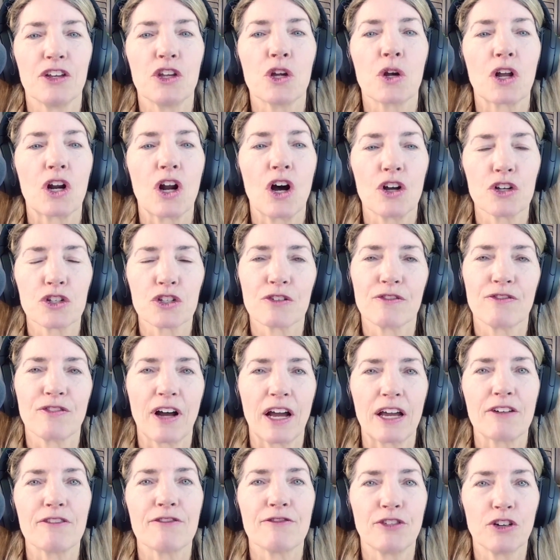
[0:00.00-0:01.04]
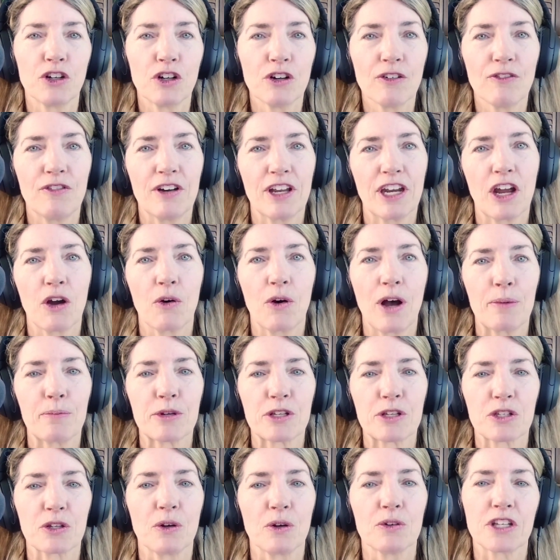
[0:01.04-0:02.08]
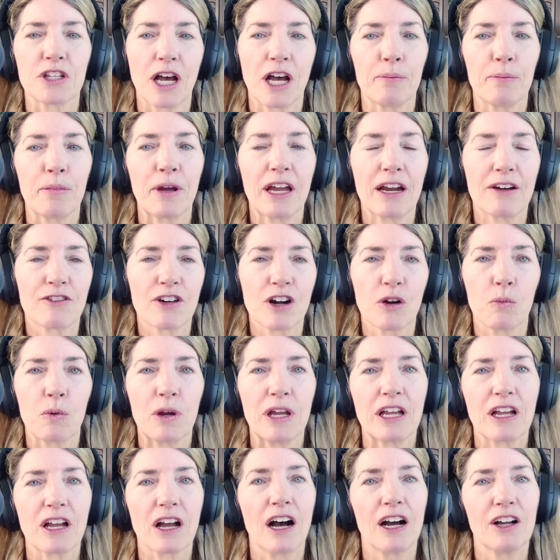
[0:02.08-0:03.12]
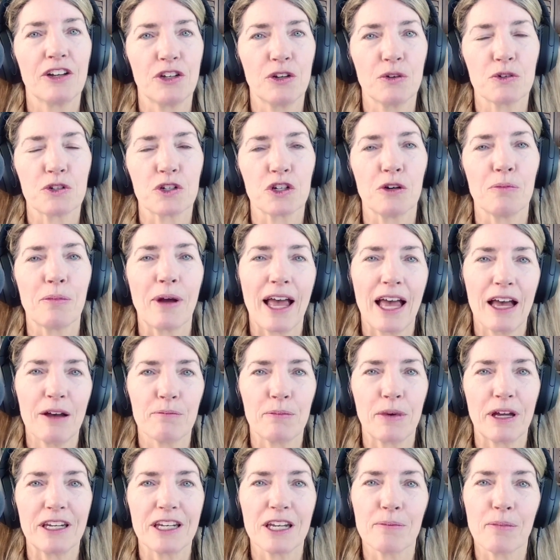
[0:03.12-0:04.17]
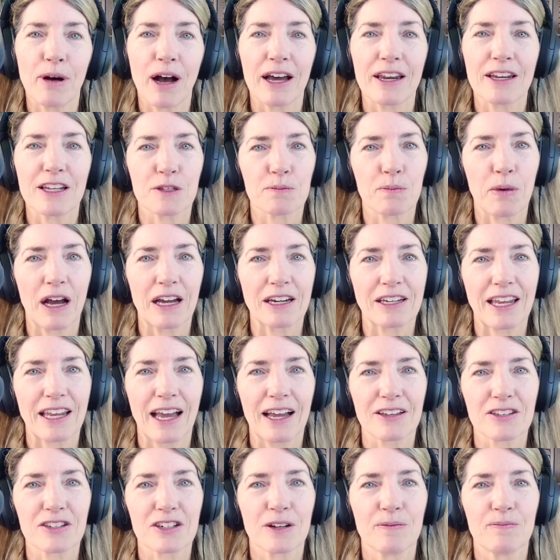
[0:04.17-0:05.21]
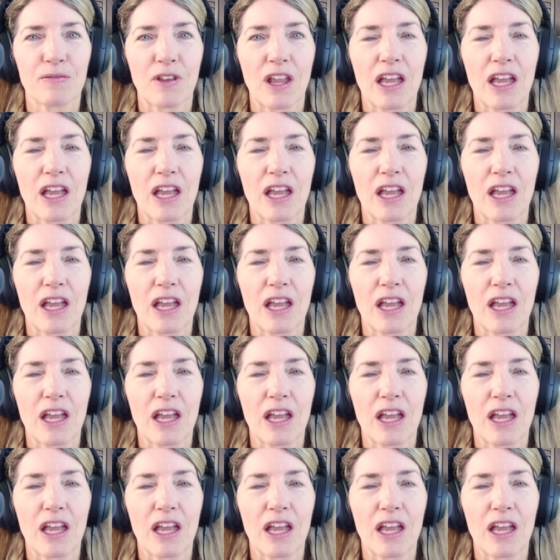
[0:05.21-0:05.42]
You can also find full video episodes up every week on YouTube at Bendy Bodies Podcast.